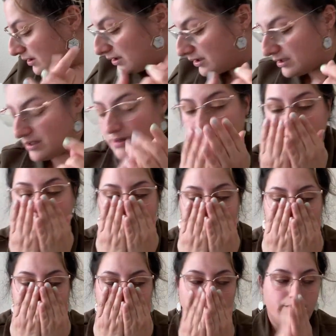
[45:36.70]
Um
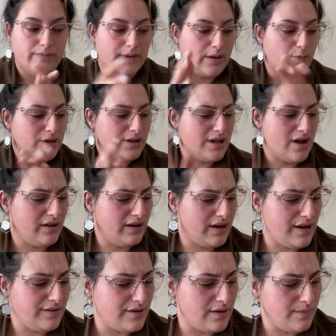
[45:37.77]
and what the hell did
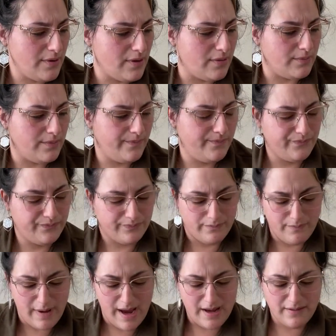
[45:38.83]
I say about
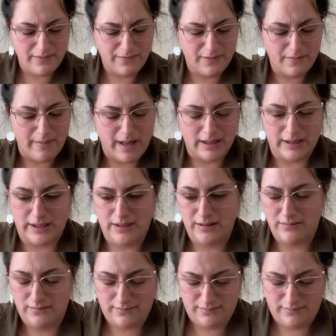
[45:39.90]
mad for melon?